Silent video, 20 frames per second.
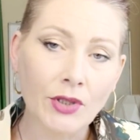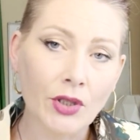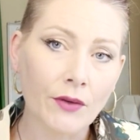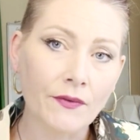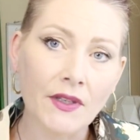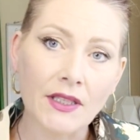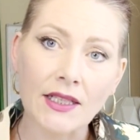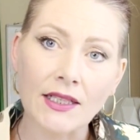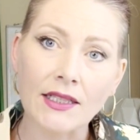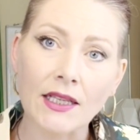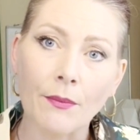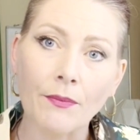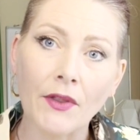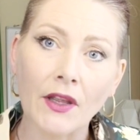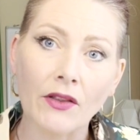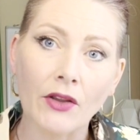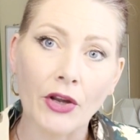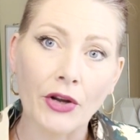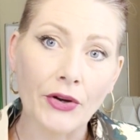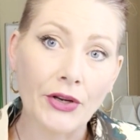So if this is
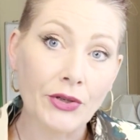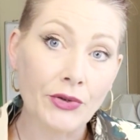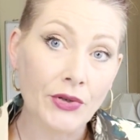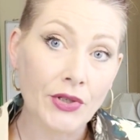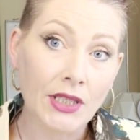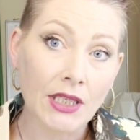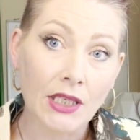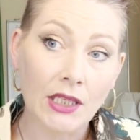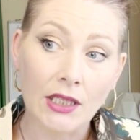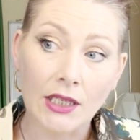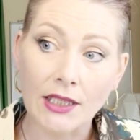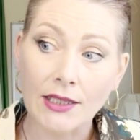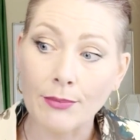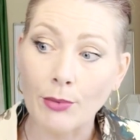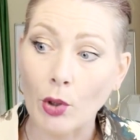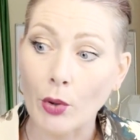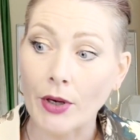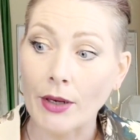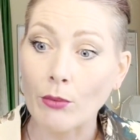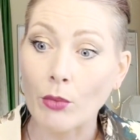something that you're interested in
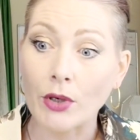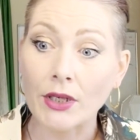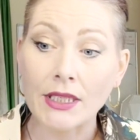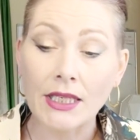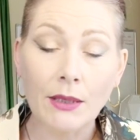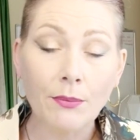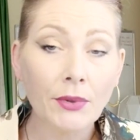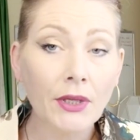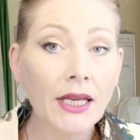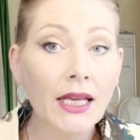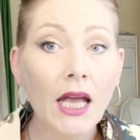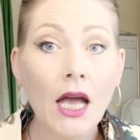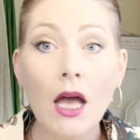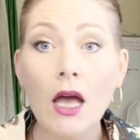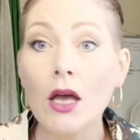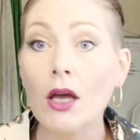exploring more deeply,